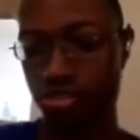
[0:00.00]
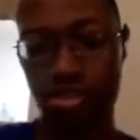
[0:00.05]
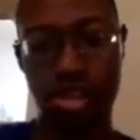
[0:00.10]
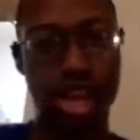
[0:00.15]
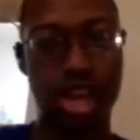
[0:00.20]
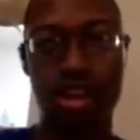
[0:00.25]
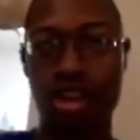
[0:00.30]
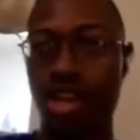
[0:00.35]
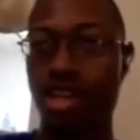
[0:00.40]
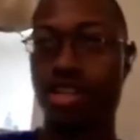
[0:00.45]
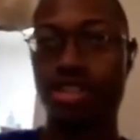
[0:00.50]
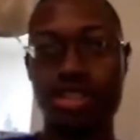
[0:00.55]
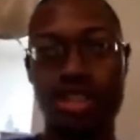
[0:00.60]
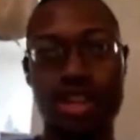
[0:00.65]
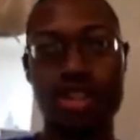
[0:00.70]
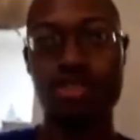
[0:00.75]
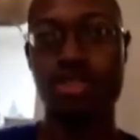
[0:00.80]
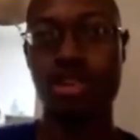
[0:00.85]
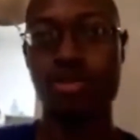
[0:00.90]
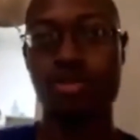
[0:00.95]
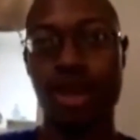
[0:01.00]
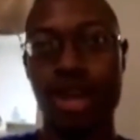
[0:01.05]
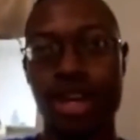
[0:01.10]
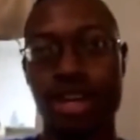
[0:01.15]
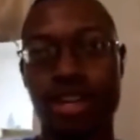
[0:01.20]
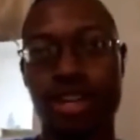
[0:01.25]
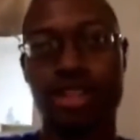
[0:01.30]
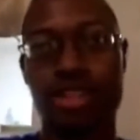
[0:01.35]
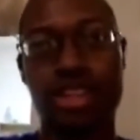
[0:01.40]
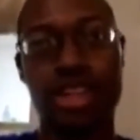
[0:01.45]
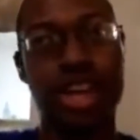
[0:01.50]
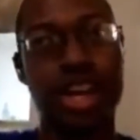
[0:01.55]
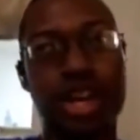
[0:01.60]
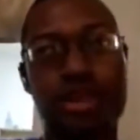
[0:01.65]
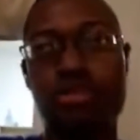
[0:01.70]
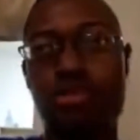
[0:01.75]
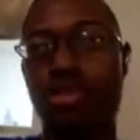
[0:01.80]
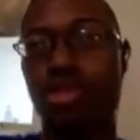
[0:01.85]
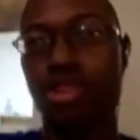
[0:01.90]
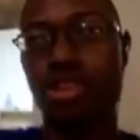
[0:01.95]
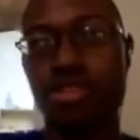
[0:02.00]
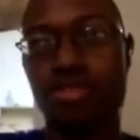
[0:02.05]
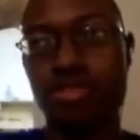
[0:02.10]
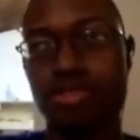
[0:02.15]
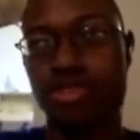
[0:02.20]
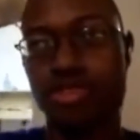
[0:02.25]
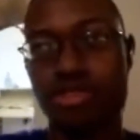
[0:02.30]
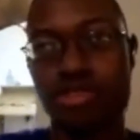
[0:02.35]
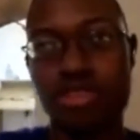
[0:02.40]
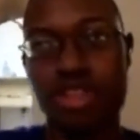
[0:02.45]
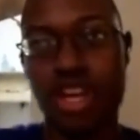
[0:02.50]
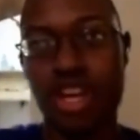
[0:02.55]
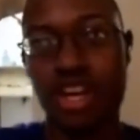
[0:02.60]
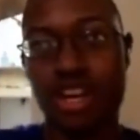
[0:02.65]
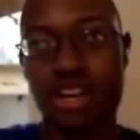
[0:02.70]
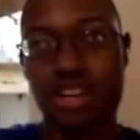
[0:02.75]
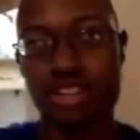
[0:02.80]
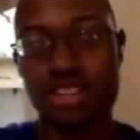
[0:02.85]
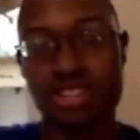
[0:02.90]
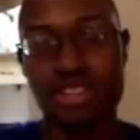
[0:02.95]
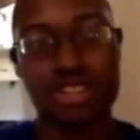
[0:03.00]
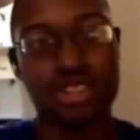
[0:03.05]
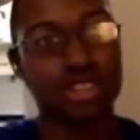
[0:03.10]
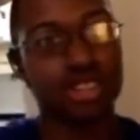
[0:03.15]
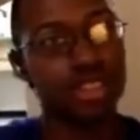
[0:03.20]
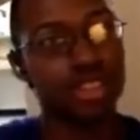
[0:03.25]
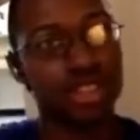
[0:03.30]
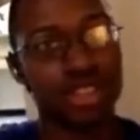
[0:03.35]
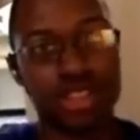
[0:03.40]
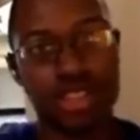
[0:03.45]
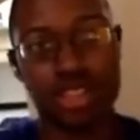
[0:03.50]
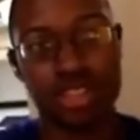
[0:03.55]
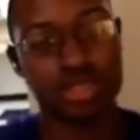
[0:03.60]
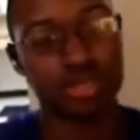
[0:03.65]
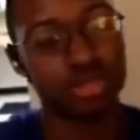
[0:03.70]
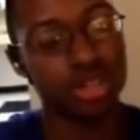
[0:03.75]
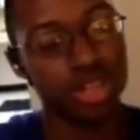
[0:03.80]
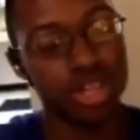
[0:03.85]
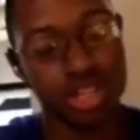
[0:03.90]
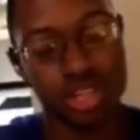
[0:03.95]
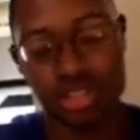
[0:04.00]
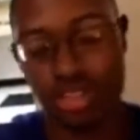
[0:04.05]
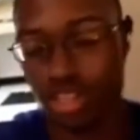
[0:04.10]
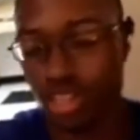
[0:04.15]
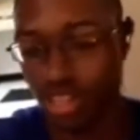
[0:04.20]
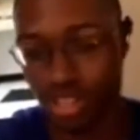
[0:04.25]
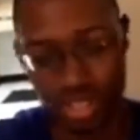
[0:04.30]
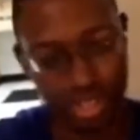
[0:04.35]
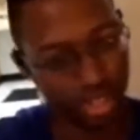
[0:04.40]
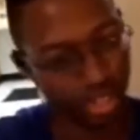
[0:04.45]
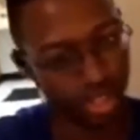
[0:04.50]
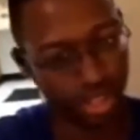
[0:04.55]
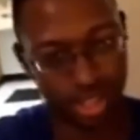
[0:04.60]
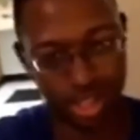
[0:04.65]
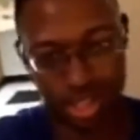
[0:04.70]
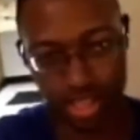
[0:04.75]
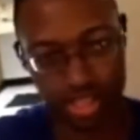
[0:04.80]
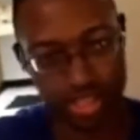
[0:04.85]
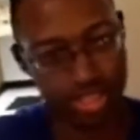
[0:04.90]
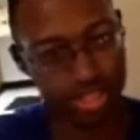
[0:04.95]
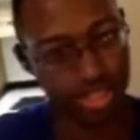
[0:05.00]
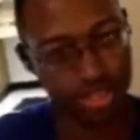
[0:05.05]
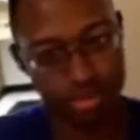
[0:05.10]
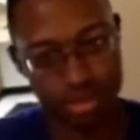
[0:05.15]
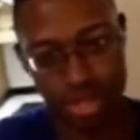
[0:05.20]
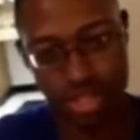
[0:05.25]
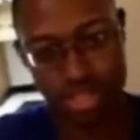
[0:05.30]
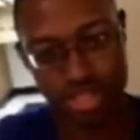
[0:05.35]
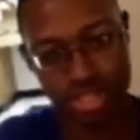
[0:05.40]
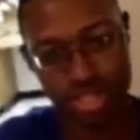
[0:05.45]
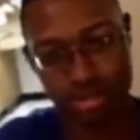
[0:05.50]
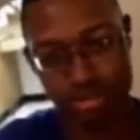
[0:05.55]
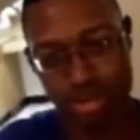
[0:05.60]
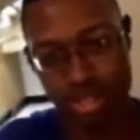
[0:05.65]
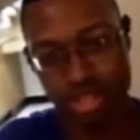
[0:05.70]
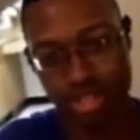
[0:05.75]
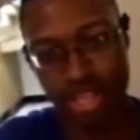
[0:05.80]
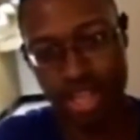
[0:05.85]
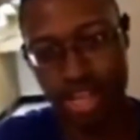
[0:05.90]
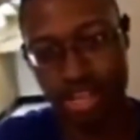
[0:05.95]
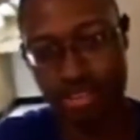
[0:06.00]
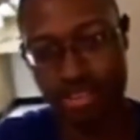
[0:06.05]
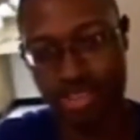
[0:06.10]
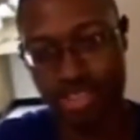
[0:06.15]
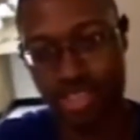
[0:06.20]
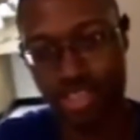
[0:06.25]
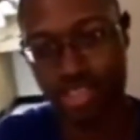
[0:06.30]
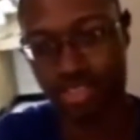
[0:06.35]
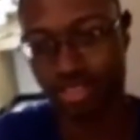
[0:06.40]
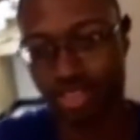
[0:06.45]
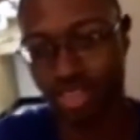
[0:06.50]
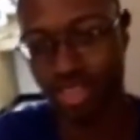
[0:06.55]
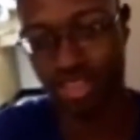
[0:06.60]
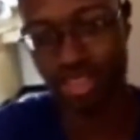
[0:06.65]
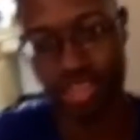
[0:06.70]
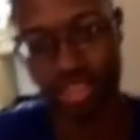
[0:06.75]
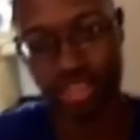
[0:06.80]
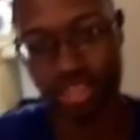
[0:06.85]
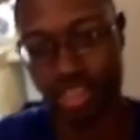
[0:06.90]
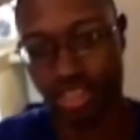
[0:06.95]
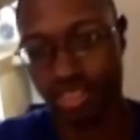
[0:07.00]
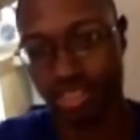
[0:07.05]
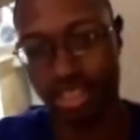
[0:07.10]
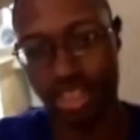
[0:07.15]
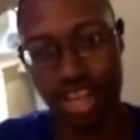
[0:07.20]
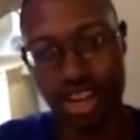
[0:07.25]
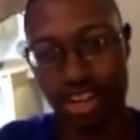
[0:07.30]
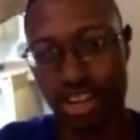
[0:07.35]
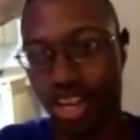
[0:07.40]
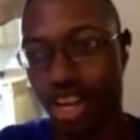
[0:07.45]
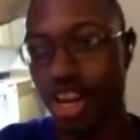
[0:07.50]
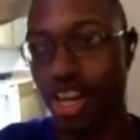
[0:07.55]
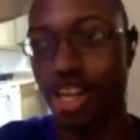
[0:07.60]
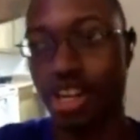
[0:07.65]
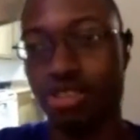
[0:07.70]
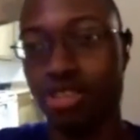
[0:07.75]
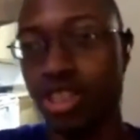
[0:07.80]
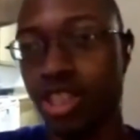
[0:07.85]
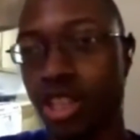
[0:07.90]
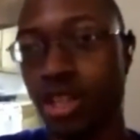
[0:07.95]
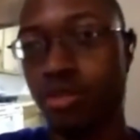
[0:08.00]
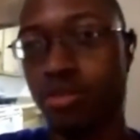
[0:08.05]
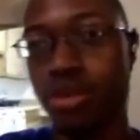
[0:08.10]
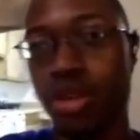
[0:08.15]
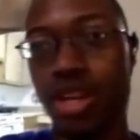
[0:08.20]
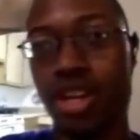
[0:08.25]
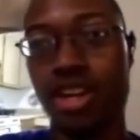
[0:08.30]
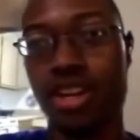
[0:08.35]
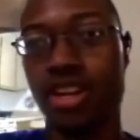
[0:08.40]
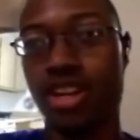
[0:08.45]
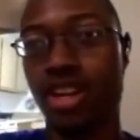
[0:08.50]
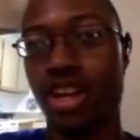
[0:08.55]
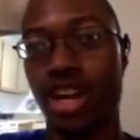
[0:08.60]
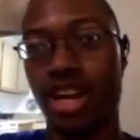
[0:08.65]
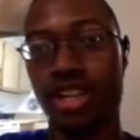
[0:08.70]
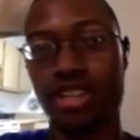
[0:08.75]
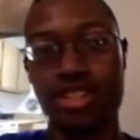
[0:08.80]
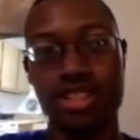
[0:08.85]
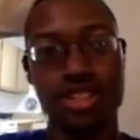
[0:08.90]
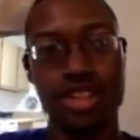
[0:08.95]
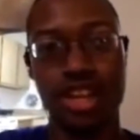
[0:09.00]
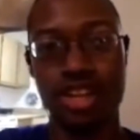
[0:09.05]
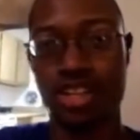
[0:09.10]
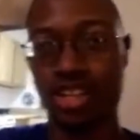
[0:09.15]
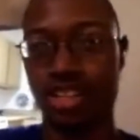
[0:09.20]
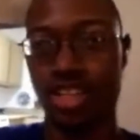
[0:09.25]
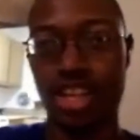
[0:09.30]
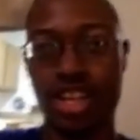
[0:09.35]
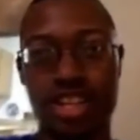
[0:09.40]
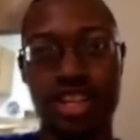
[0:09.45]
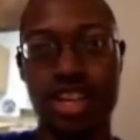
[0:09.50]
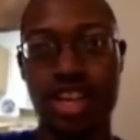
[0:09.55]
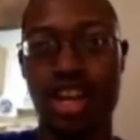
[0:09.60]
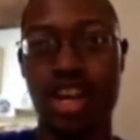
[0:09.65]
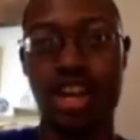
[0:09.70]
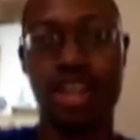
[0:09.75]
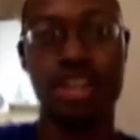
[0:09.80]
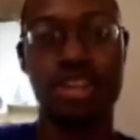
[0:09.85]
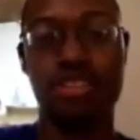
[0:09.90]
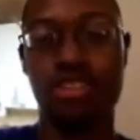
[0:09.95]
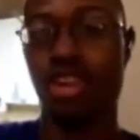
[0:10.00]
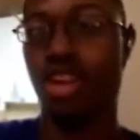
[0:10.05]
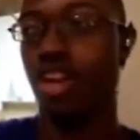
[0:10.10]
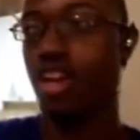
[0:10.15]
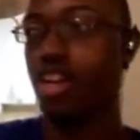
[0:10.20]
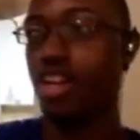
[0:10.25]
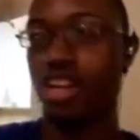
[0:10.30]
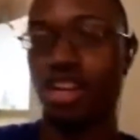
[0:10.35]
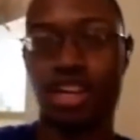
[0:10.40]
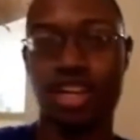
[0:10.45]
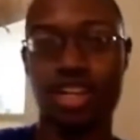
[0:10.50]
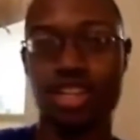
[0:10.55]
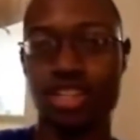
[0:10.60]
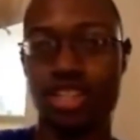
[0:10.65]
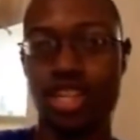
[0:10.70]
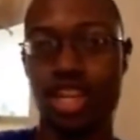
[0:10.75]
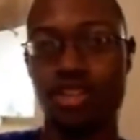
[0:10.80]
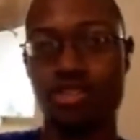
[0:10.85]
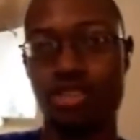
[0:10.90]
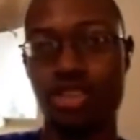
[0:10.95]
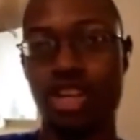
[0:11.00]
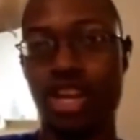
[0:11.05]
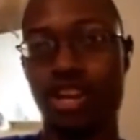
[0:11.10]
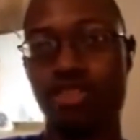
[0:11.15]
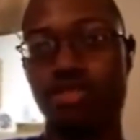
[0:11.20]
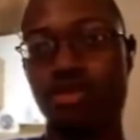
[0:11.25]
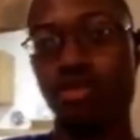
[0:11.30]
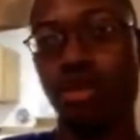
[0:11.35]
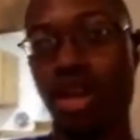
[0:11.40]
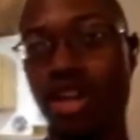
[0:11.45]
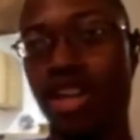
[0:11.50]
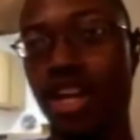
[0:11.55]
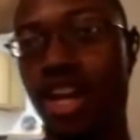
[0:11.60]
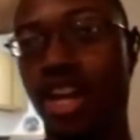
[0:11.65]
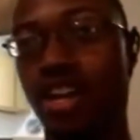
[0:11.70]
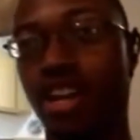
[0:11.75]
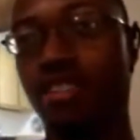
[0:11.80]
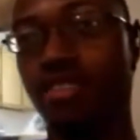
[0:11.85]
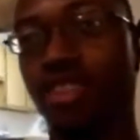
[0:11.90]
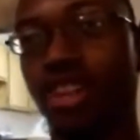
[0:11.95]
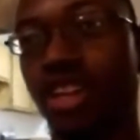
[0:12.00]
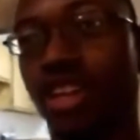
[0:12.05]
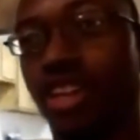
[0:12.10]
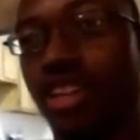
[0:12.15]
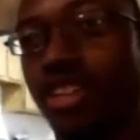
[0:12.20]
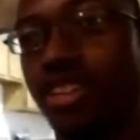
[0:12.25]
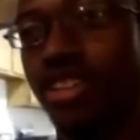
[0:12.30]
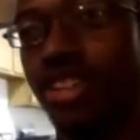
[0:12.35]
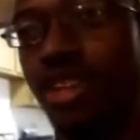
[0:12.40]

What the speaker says: I had surgery back in April of 2012. And just a blessing to be alive still, man. Without God, I wouldn't even be here today. Just like to thank God each and every day for my life, man.